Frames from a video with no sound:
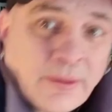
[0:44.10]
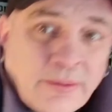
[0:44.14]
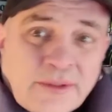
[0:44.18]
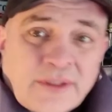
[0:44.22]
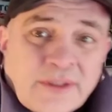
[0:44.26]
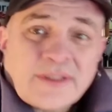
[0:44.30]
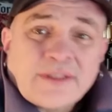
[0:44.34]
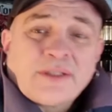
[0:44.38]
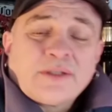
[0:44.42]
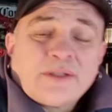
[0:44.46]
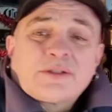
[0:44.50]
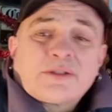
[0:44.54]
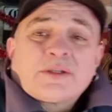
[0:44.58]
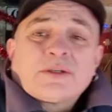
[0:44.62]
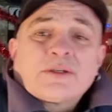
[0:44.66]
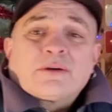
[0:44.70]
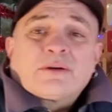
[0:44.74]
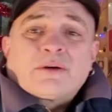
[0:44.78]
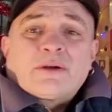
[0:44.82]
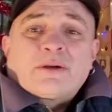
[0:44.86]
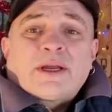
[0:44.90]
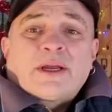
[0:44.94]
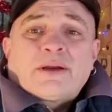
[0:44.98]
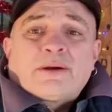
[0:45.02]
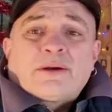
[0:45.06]
I was going to do sooner
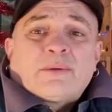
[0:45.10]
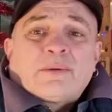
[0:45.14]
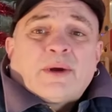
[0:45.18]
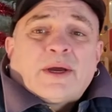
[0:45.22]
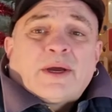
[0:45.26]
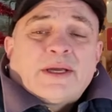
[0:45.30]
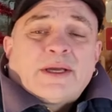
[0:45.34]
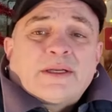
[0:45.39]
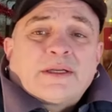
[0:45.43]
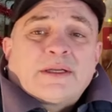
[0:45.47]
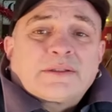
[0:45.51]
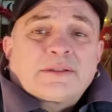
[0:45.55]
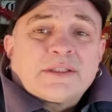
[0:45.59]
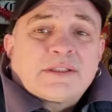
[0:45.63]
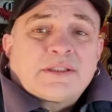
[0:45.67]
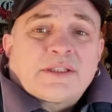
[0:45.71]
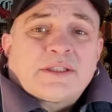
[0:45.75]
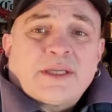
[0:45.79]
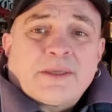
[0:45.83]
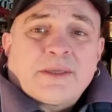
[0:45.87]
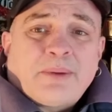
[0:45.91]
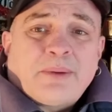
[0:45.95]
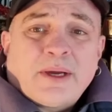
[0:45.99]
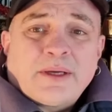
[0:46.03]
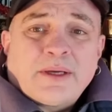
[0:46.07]
or later anyway. And I did
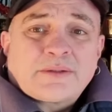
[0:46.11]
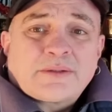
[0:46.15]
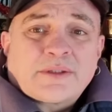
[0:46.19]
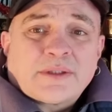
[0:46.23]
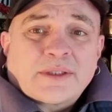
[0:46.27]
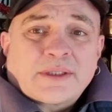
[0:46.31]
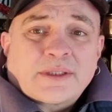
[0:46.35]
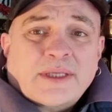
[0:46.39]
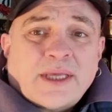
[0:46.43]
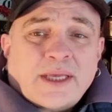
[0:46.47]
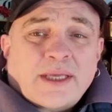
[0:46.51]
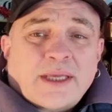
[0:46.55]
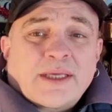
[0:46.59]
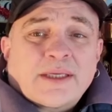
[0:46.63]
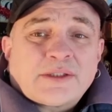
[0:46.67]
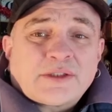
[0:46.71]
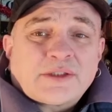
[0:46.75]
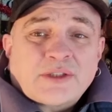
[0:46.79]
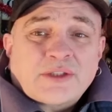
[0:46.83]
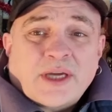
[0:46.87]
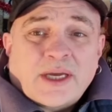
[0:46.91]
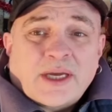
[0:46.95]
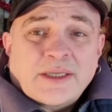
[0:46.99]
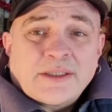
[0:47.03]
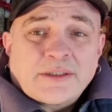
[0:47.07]
see a post in the Keg
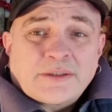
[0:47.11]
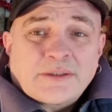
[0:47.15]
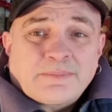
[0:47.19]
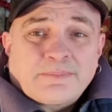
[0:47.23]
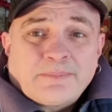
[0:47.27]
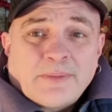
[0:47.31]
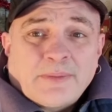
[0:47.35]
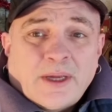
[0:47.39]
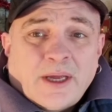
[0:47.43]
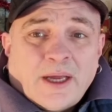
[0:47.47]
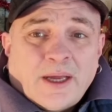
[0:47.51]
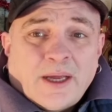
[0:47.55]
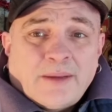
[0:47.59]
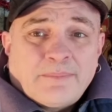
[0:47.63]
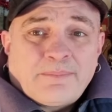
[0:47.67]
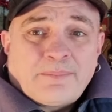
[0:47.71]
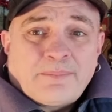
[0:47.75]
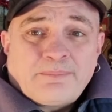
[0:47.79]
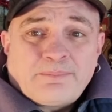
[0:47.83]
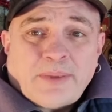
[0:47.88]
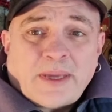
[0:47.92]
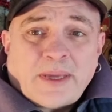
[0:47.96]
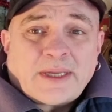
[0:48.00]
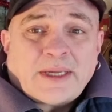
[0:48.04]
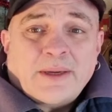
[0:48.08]
Exchange
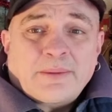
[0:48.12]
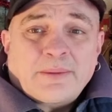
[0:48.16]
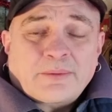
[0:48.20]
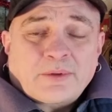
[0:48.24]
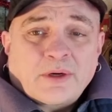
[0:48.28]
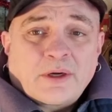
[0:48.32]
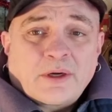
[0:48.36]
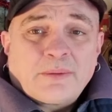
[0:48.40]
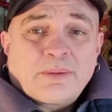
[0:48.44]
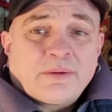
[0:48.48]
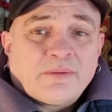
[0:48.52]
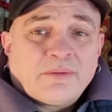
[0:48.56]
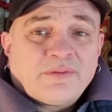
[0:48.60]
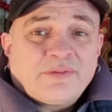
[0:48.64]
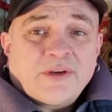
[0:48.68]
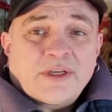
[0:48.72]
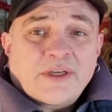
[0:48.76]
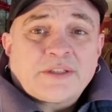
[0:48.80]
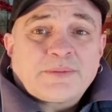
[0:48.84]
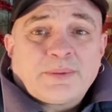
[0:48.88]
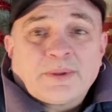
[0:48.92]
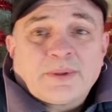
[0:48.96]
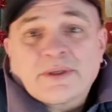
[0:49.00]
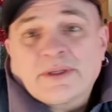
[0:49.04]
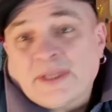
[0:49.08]
backup group on
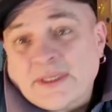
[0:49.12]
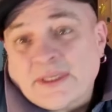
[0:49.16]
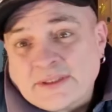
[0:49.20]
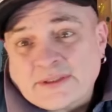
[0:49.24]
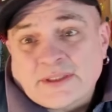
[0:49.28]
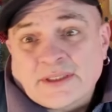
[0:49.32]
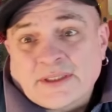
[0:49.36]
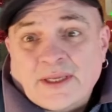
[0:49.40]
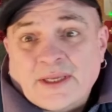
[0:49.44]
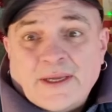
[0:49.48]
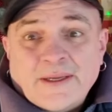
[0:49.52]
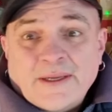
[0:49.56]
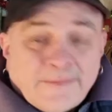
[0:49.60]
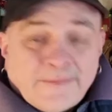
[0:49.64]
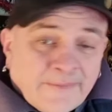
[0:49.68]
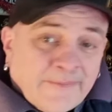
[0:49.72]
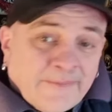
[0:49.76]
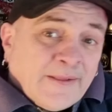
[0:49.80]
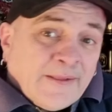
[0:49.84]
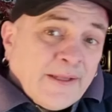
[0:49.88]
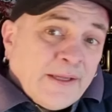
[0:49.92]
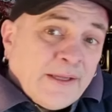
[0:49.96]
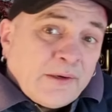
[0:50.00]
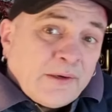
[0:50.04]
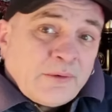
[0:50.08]
Facebook yesterday
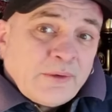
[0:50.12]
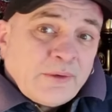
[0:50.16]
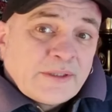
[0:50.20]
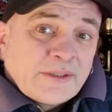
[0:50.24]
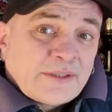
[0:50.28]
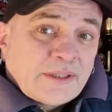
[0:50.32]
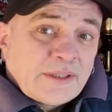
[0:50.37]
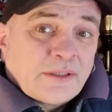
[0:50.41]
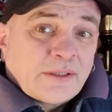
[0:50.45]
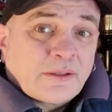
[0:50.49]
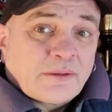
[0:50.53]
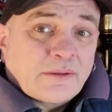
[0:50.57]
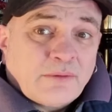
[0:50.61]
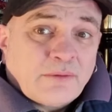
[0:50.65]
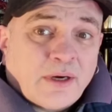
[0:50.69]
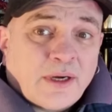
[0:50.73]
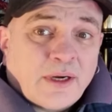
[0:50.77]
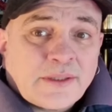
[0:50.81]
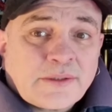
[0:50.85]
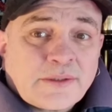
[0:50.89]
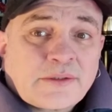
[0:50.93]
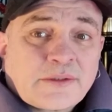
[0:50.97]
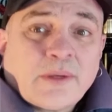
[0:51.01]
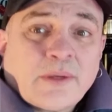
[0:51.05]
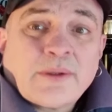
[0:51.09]
where it didn't look
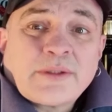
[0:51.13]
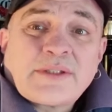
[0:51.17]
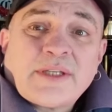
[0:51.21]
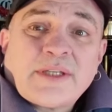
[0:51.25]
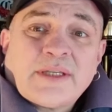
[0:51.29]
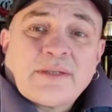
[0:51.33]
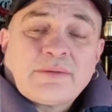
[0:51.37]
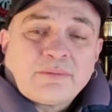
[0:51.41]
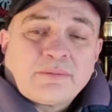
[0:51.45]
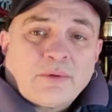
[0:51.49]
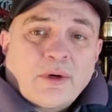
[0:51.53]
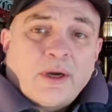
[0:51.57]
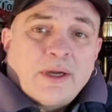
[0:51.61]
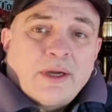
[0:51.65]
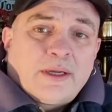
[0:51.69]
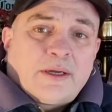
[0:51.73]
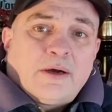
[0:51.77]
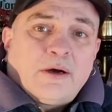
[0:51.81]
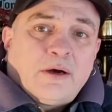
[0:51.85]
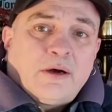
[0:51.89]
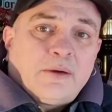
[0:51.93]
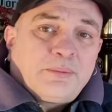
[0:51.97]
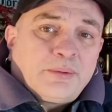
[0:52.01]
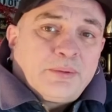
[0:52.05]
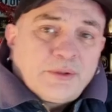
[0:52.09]
right. So I said, right,
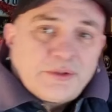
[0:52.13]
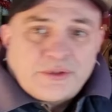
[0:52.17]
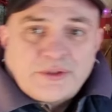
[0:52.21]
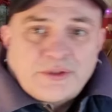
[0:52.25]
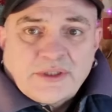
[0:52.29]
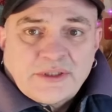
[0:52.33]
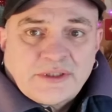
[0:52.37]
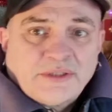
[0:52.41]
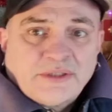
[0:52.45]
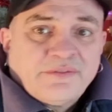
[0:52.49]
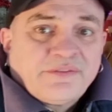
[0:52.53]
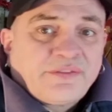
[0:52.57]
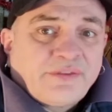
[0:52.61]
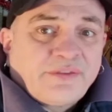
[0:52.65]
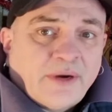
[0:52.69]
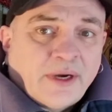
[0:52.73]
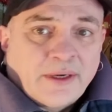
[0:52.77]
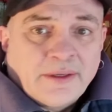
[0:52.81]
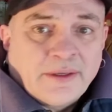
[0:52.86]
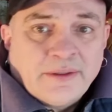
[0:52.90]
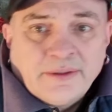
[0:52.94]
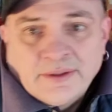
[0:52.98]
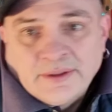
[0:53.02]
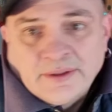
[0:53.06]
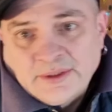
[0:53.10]
I'll push this in
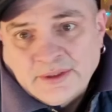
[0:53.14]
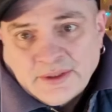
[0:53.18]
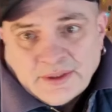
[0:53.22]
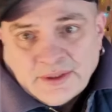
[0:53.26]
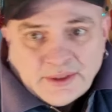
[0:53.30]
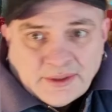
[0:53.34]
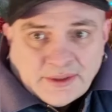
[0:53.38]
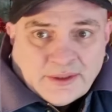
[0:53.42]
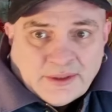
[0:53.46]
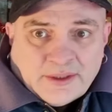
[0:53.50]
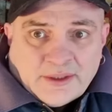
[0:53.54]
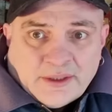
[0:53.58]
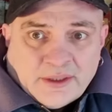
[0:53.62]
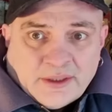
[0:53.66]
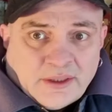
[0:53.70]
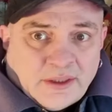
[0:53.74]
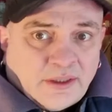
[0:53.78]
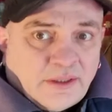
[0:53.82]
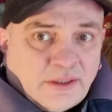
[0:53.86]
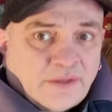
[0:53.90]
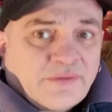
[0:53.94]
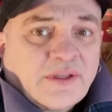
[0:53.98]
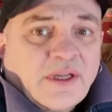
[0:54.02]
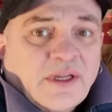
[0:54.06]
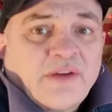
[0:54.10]
front
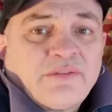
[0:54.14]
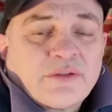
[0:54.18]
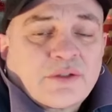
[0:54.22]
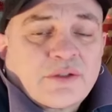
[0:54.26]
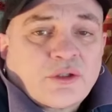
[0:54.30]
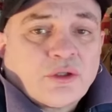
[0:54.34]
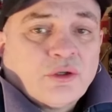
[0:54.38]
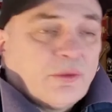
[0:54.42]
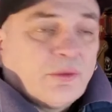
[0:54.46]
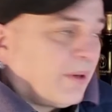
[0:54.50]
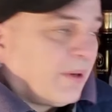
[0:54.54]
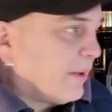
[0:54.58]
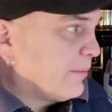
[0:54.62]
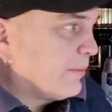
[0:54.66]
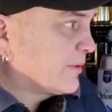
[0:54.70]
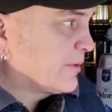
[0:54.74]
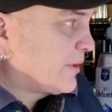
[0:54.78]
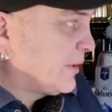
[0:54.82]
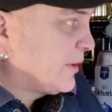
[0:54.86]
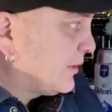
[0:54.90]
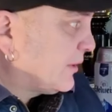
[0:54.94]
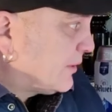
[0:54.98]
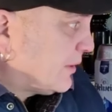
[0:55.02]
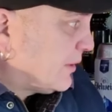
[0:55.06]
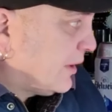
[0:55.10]
of the other Torp I was going